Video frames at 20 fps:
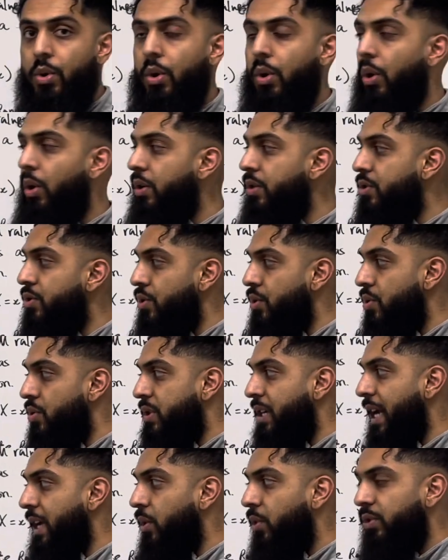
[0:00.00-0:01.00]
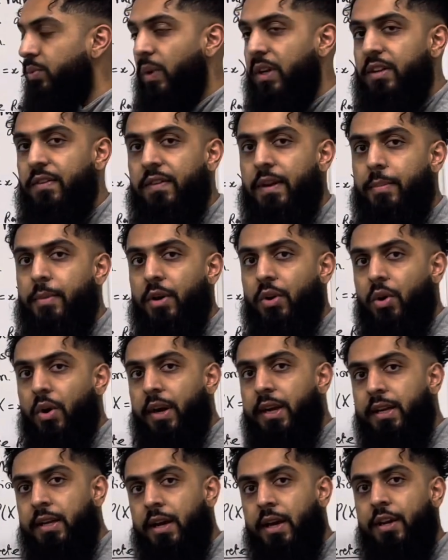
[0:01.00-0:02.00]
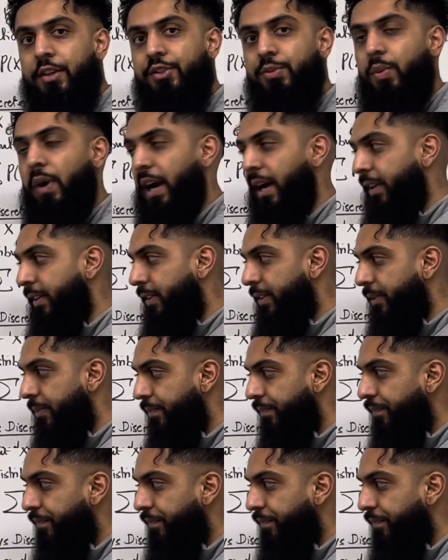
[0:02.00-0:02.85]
or 2 tails when you flip a coin twice.